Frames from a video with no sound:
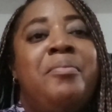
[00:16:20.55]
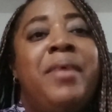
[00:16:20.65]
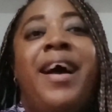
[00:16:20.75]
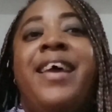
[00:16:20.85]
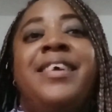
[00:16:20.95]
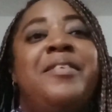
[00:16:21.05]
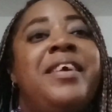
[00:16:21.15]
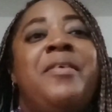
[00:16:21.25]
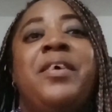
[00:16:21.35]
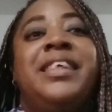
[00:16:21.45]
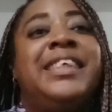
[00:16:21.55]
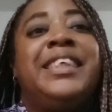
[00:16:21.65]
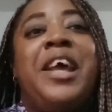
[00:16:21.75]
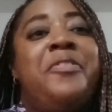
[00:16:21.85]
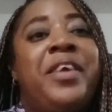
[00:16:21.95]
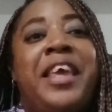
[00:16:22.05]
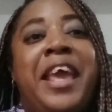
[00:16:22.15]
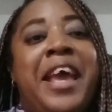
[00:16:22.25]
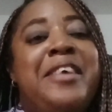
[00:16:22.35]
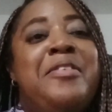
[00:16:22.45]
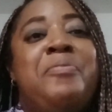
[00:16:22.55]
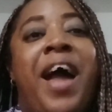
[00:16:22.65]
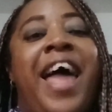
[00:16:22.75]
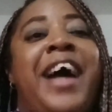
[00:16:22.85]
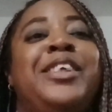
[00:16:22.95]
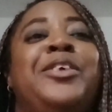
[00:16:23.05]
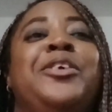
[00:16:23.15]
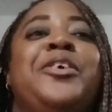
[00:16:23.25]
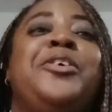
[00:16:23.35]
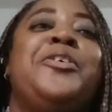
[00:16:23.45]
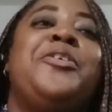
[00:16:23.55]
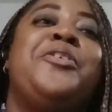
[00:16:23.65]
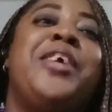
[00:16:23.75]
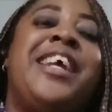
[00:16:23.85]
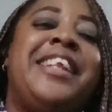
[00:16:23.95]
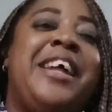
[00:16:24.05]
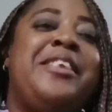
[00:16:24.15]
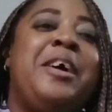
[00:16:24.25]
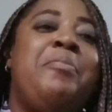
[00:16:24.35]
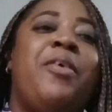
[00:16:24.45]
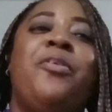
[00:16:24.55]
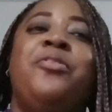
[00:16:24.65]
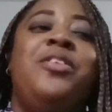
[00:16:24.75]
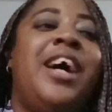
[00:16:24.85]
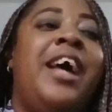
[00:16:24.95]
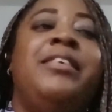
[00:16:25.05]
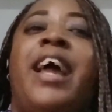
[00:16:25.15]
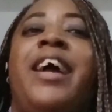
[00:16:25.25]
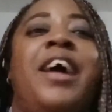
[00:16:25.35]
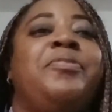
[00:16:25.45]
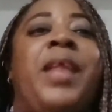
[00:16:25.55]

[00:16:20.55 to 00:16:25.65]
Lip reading: My self-care is, I had to just take that nap. Oh no, I